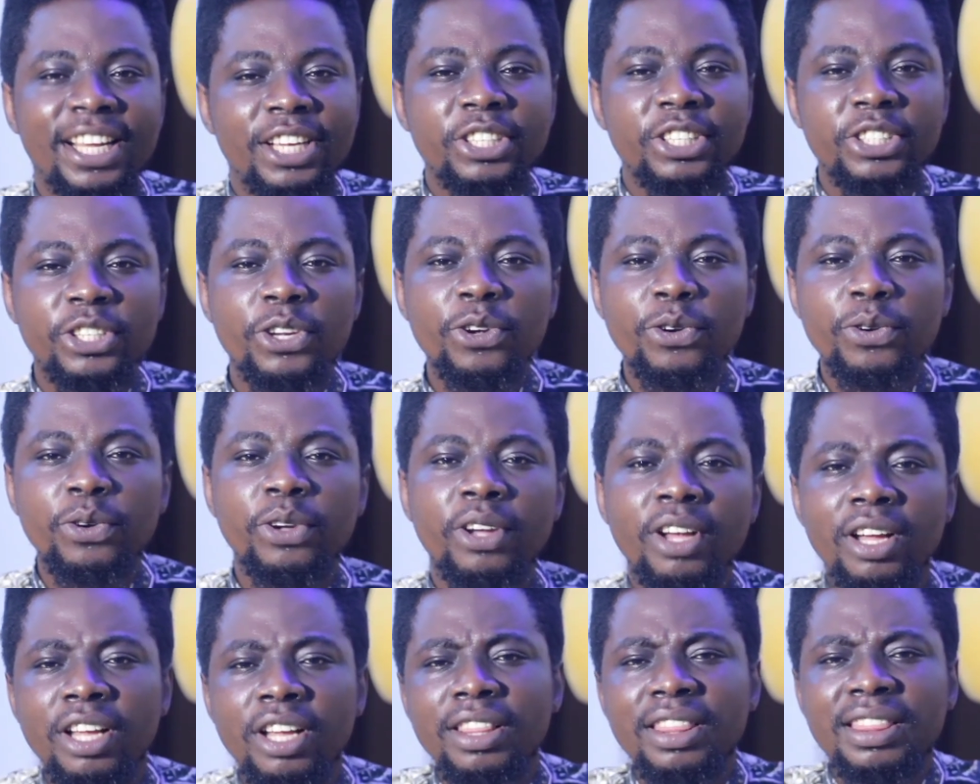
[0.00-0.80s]

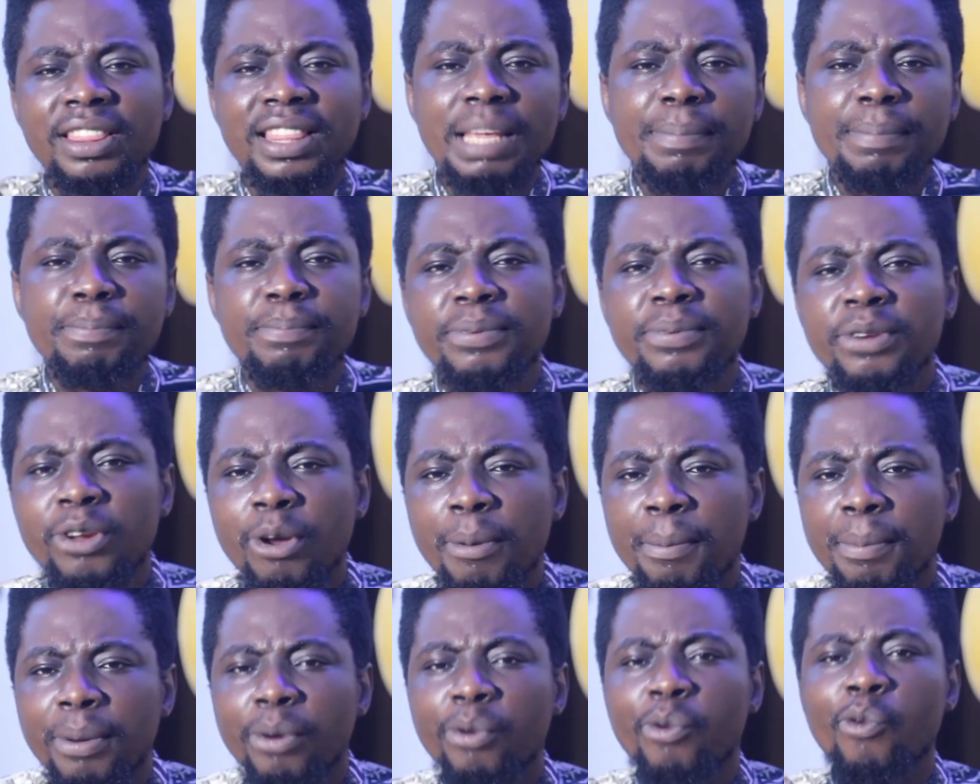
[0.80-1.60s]
So tip
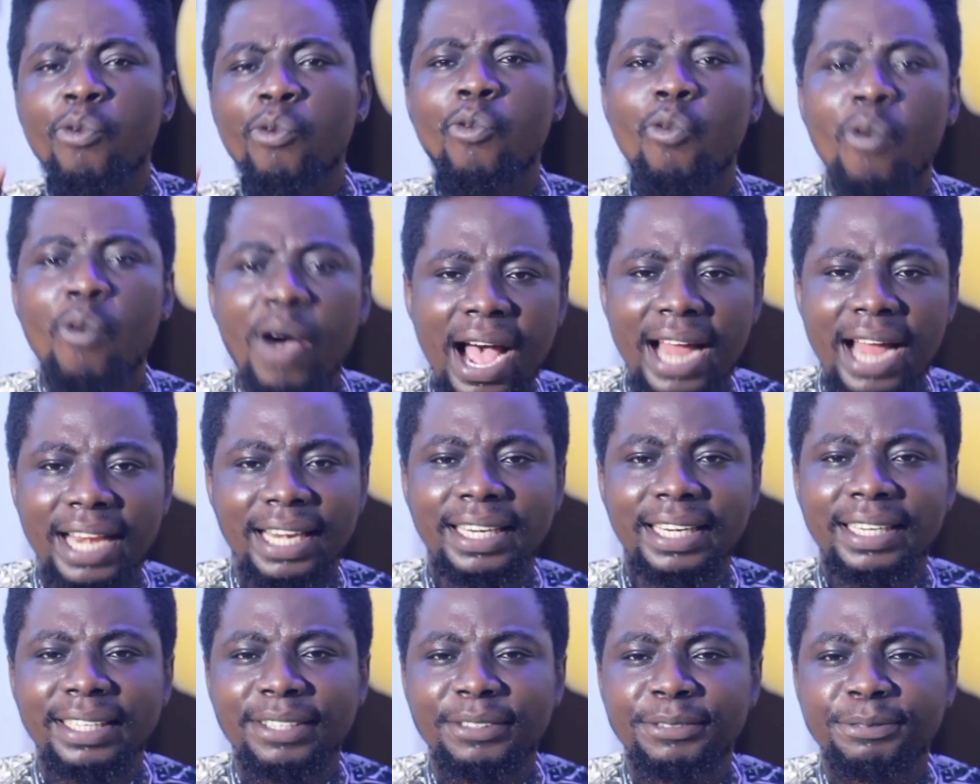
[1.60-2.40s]
number
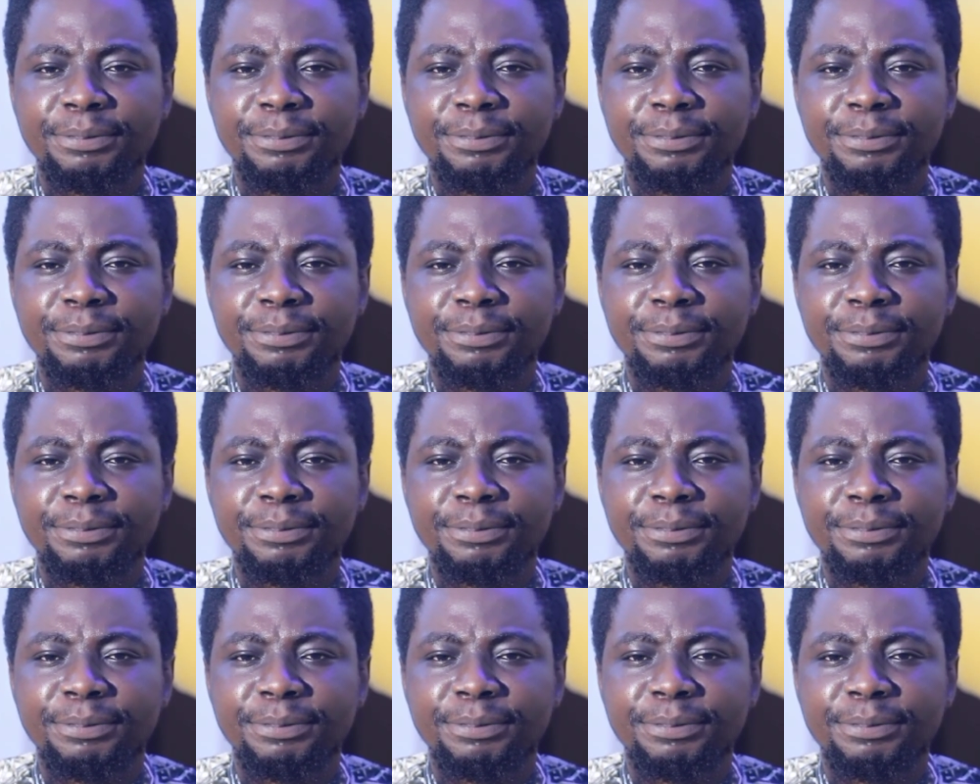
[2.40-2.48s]
one,